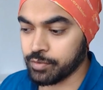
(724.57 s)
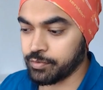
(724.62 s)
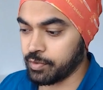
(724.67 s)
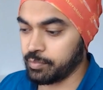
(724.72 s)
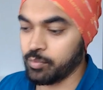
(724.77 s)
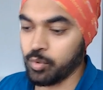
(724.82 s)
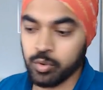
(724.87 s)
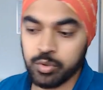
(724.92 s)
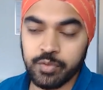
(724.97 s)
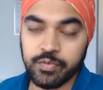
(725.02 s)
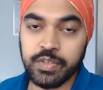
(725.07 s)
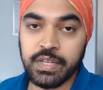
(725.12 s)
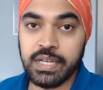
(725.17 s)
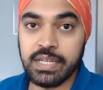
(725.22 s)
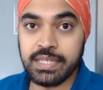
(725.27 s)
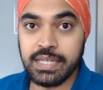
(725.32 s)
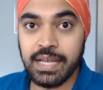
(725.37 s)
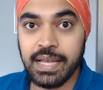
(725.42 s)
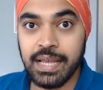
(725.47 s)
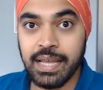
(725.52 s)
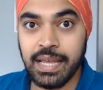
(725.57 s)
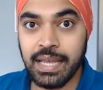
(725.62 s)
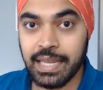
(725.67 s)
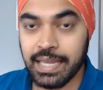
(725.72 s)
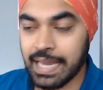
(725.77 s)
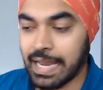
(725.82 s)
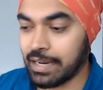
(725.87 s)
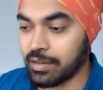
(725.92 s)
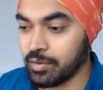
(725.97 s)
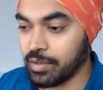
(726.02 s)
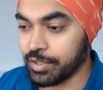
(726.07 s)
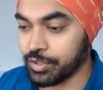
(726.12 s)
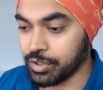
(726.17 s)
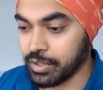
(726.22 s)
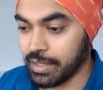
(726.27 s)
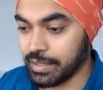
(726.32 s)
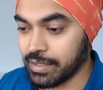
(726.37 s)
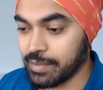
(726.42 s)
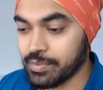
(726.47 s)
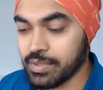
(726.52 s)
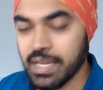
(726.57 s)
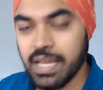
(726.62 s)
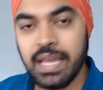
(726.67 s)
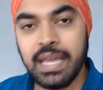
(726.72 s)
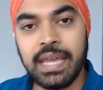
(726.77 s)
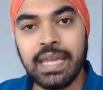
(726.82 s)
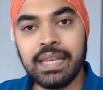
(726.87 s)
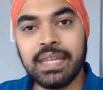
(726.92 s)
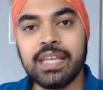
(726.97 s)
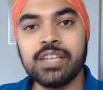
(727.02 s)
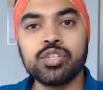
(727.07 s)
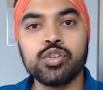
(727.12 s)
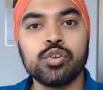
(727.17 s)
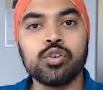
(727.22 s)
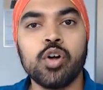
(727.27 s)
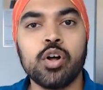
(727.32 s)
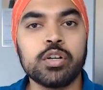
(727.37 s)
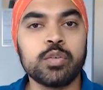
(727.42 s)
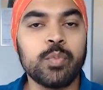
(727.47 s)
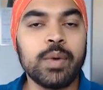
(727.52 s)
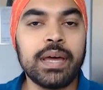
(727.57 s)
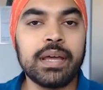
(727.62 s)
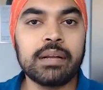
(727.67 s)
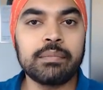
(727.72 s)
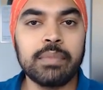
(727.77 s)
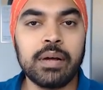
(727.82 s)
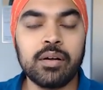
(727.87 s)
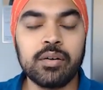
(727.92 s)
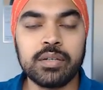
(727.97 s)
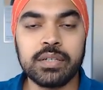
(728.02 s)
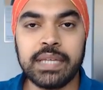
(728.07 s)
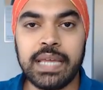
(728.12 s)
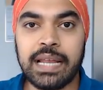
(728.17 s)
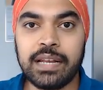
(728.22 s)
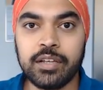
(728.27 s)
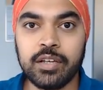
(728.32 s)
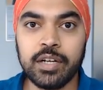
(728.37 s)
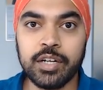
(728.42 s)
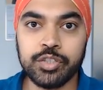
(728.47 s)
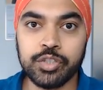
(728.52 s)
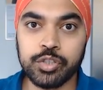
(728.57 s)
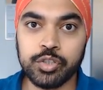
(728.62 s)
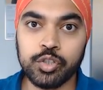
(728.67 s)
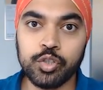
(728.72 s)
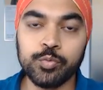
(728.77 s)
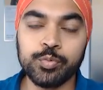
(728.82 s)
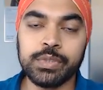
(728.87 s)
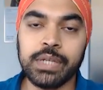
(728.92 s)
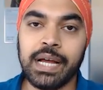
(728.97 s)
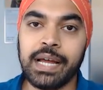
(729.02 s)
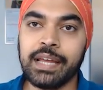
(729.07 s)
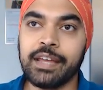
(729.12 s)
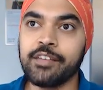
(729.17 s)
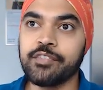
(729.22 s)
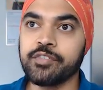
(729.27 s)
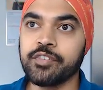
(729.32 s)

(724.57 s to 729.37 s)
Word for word: for both of these calculation items. In case you're not aware about calculation groups, I have